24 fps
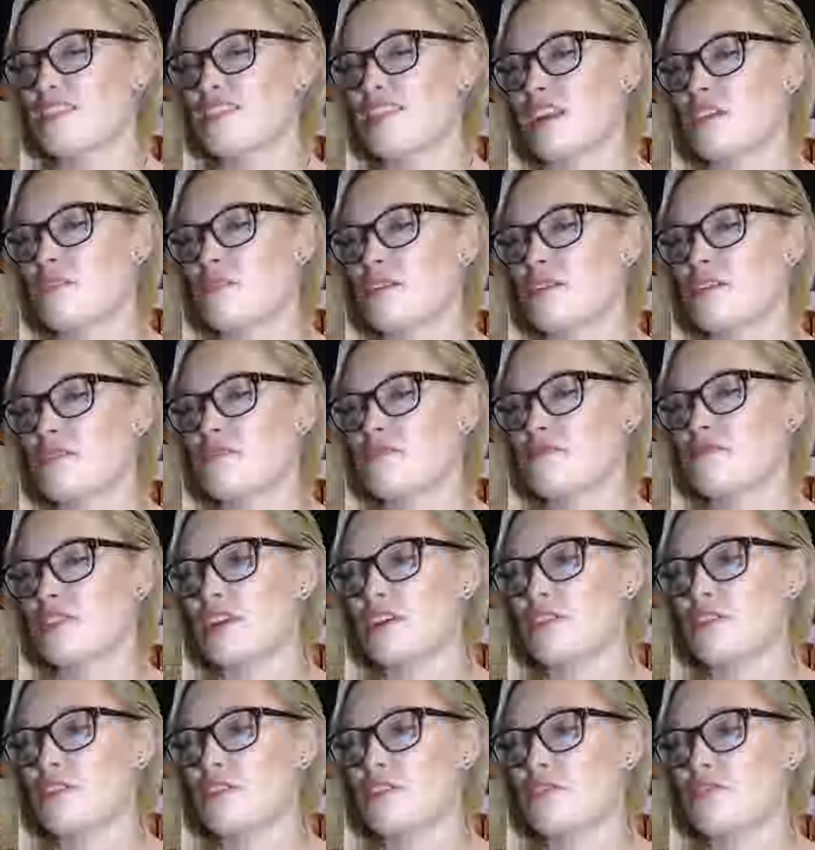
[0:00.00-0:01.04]
there
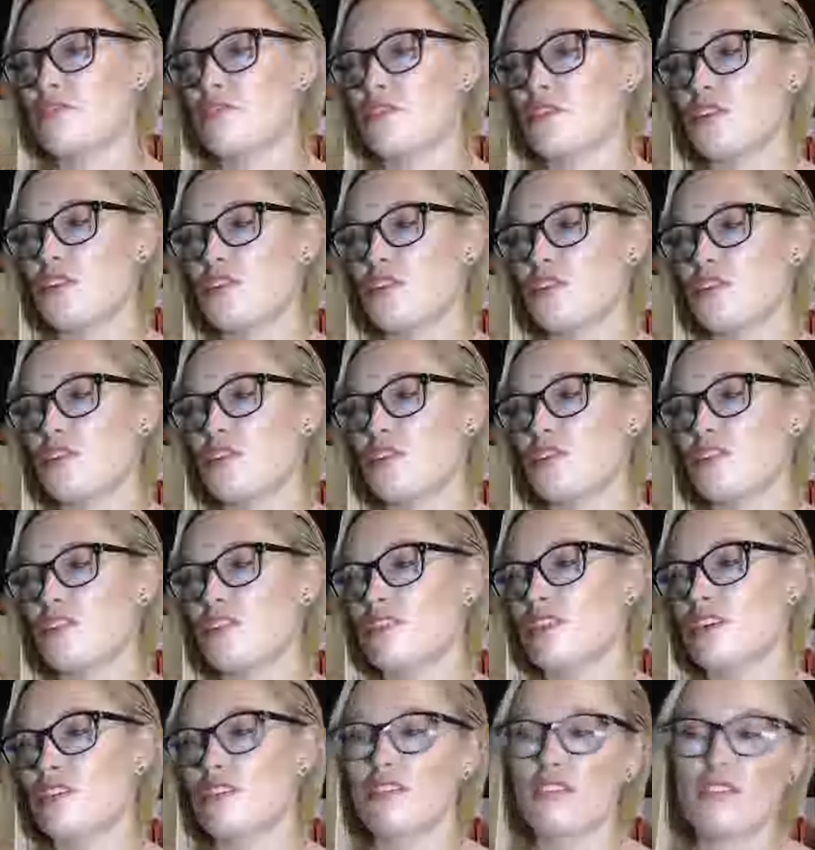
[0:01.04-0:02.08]
were a few
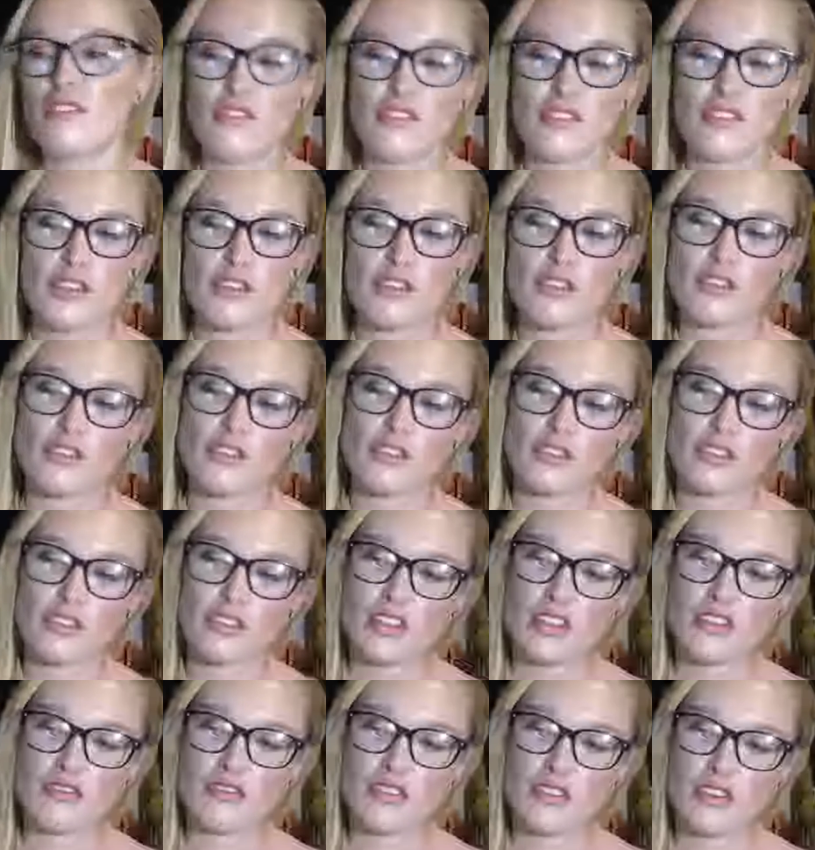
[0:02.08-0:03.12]

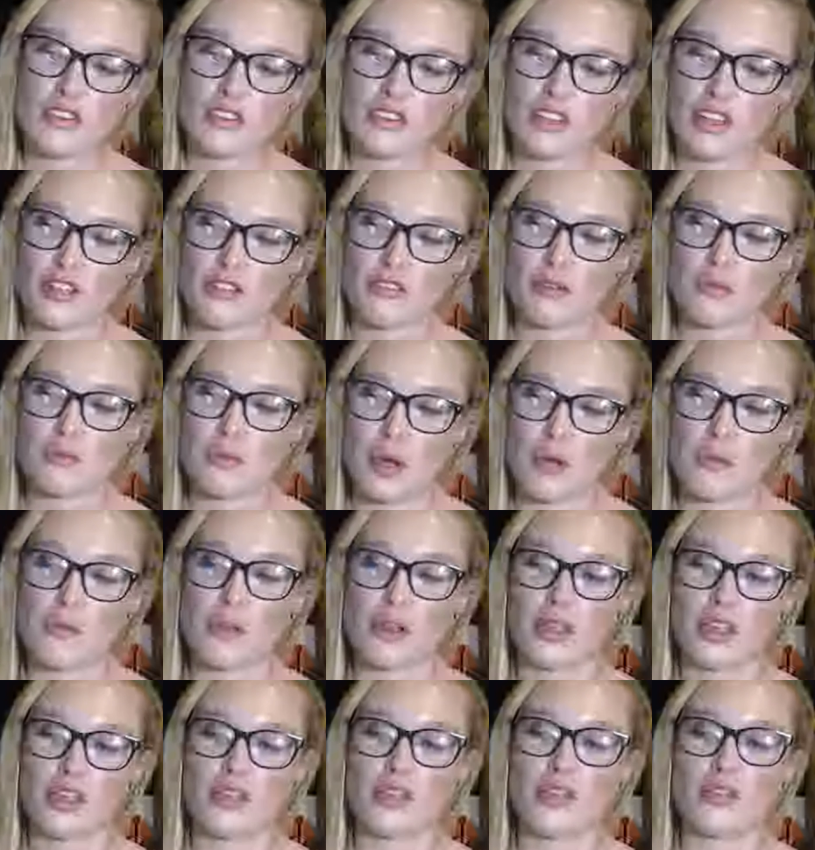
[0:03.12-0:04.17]
different like
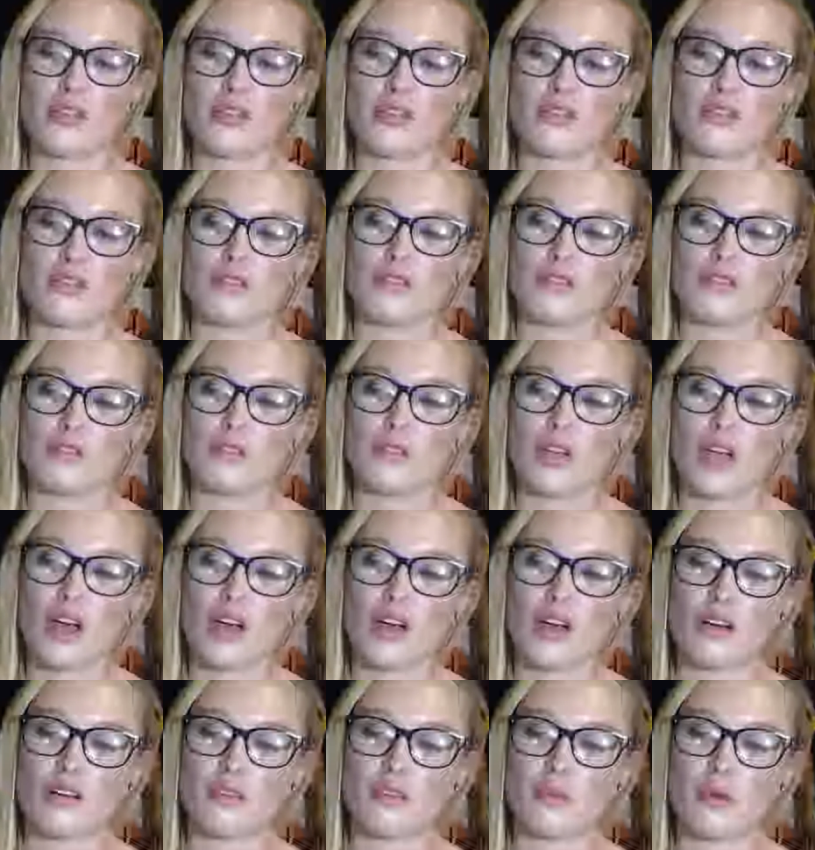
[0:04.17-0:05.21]
Republican
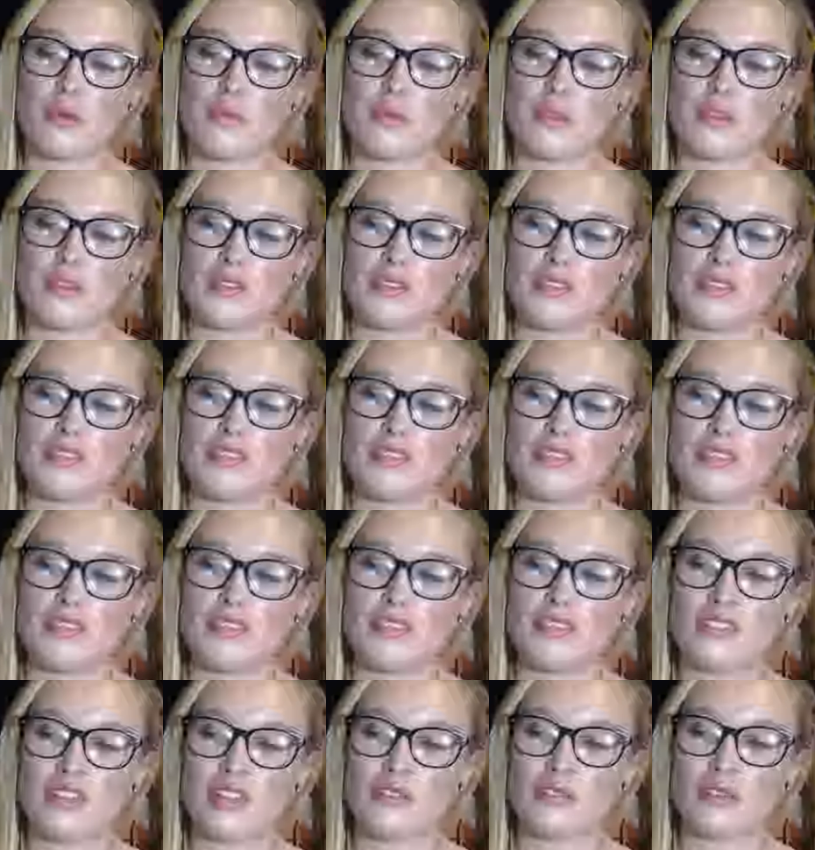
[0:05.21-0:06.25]
women
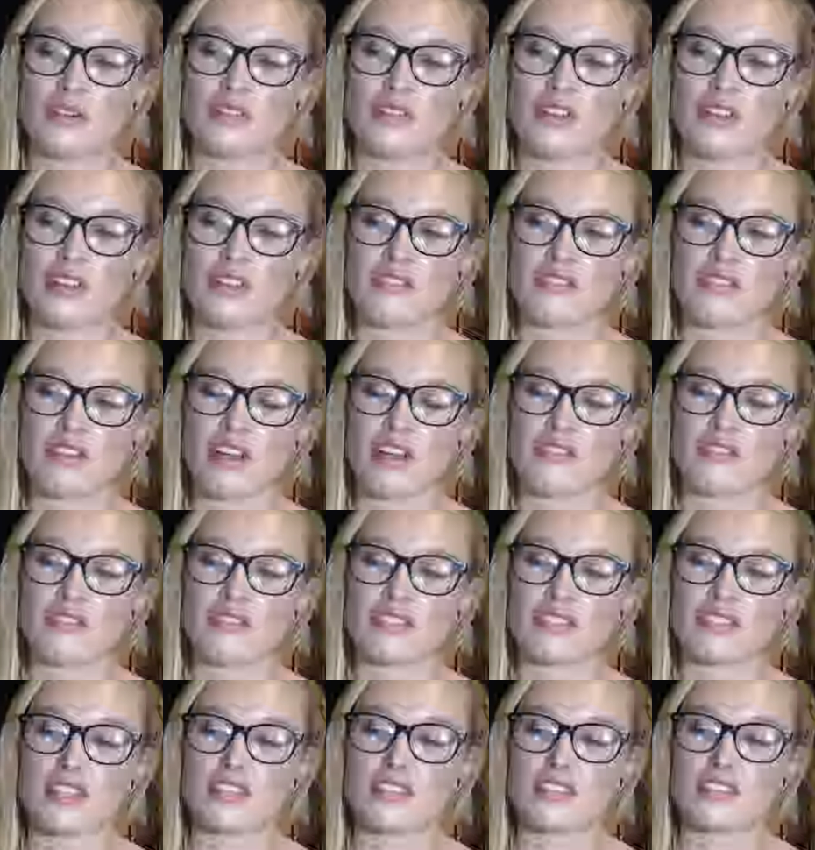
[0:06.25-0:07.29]
that were running for
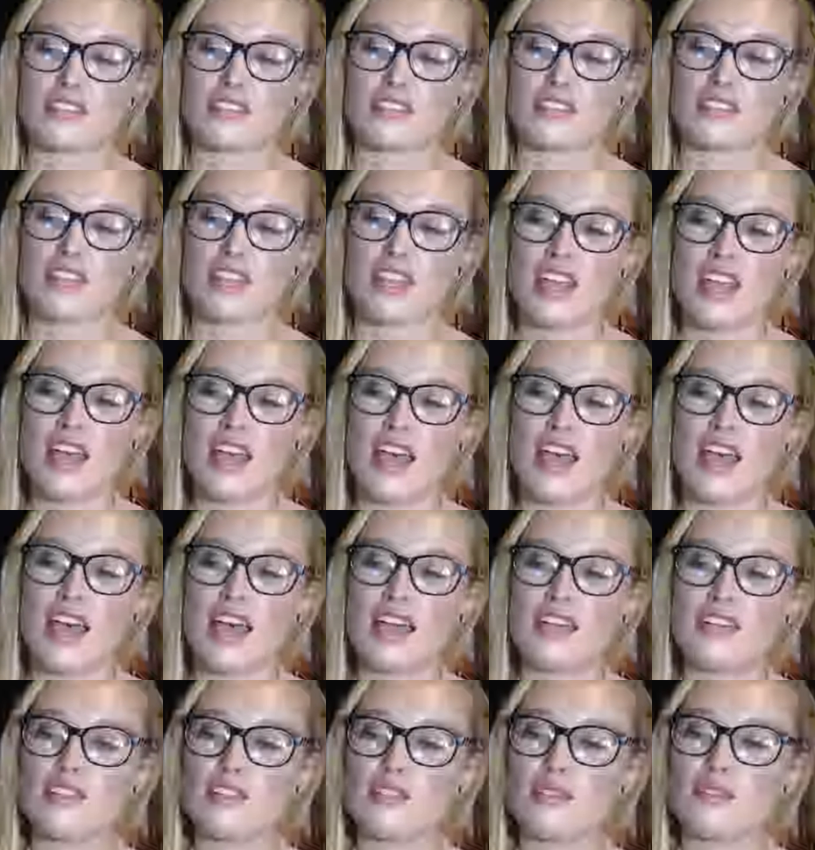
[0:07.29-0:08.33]
office. I
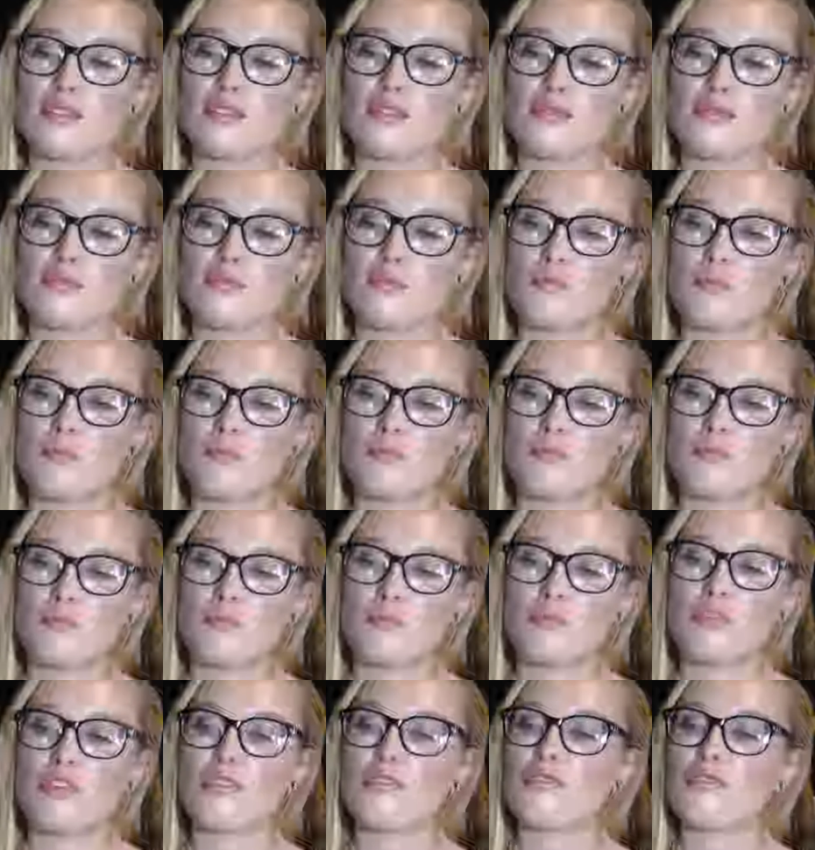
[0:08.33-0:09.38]
just
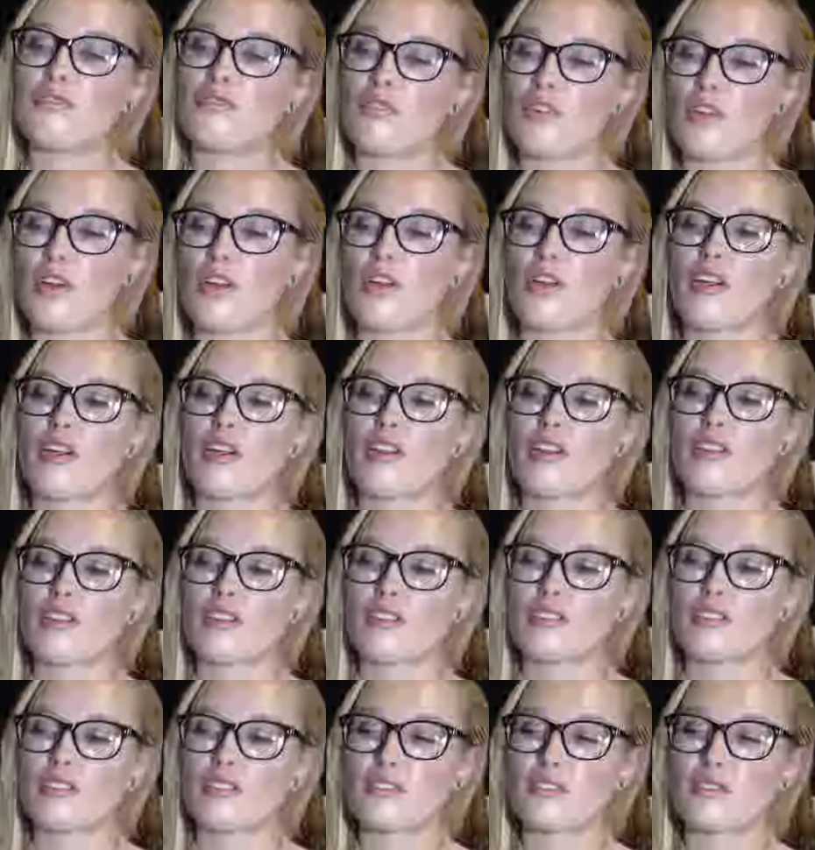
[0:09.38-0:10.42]

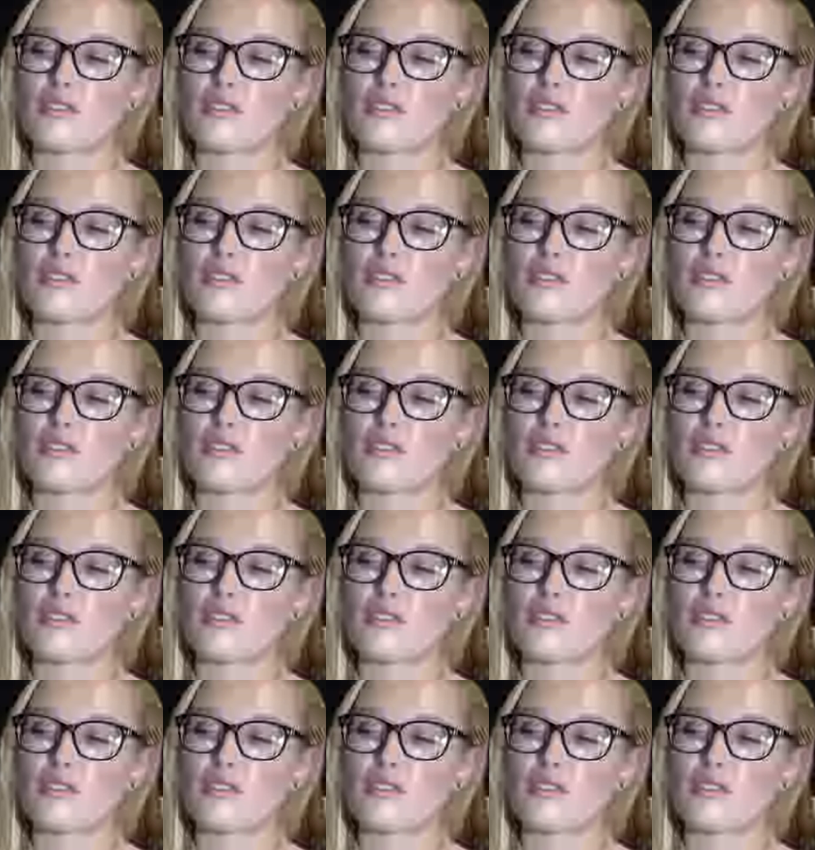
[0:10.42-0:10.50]
prefer